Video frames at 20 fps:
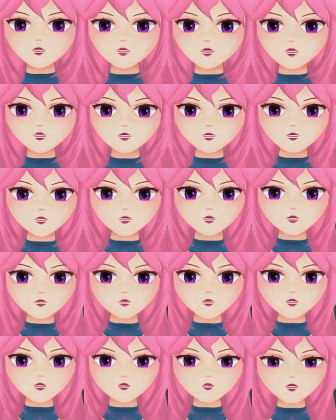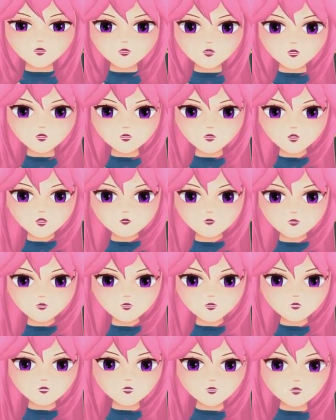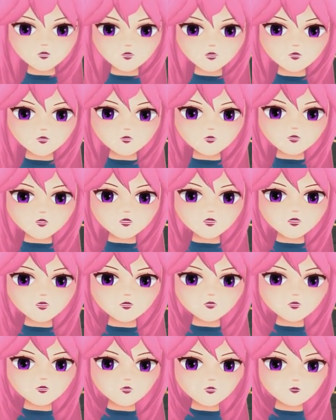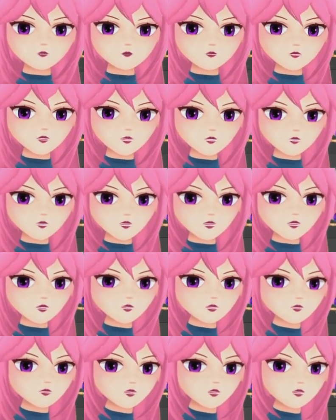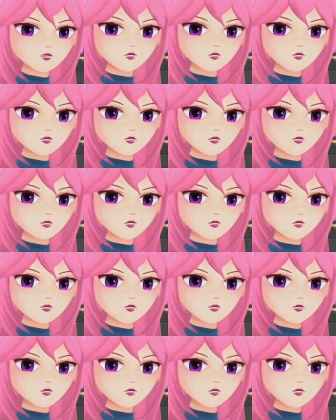issues with the normals, we're going to select the data properties,